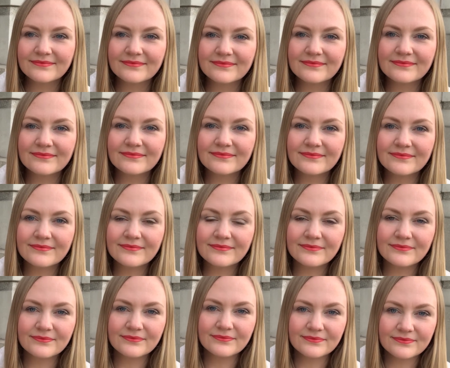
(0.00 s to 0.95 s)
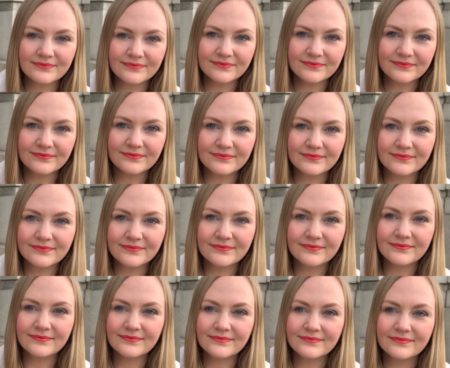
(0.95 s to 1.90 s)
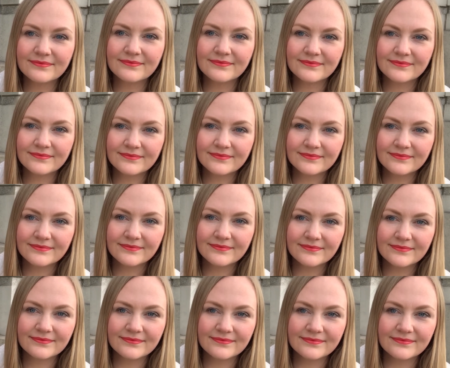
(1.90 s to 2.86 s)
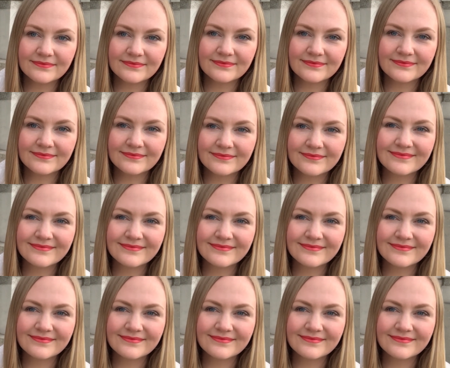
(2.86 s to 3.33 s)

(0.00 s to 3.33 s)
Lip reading: [no speech]